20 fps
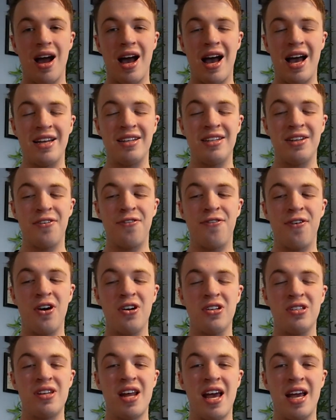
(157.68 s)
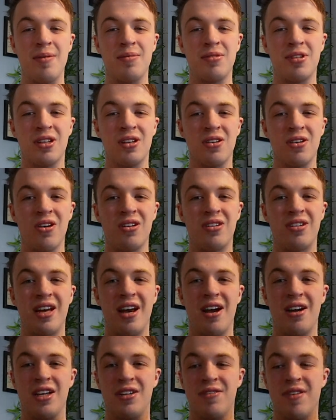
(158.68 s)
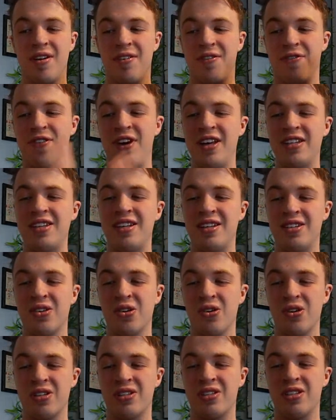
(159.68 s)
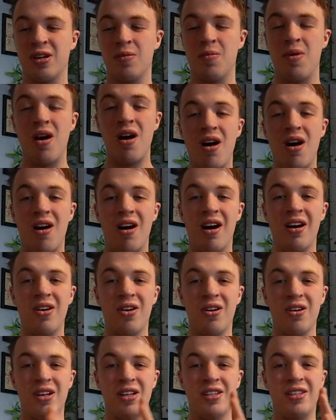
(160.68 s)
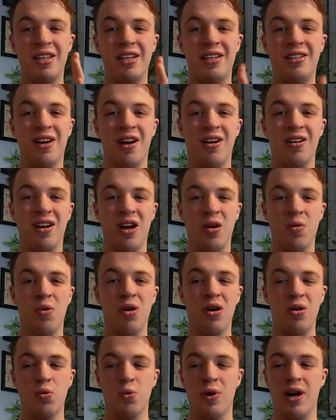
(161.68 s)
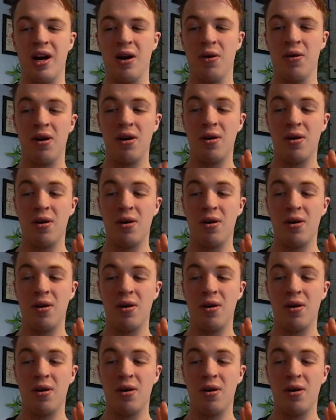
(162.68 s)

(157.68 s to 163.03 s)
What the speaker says: And if those names do not tell you that this is awesome, I honestly don't know what will.